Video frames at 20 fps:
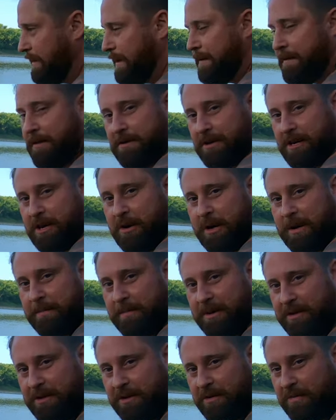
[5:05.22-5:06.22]
I don't know what I'm
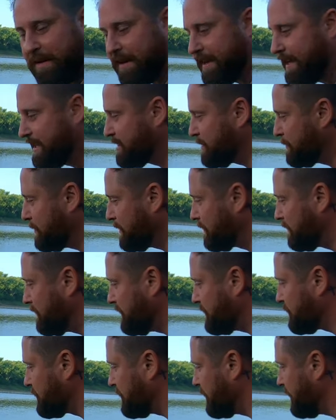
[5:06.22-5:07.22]
gonna do if I catch a big
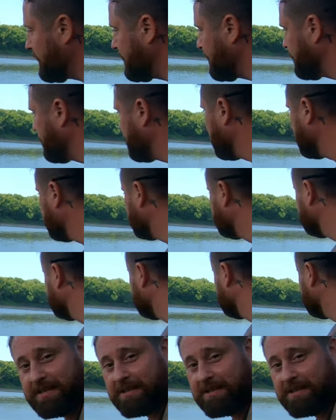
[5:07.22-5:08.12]
fish right here though.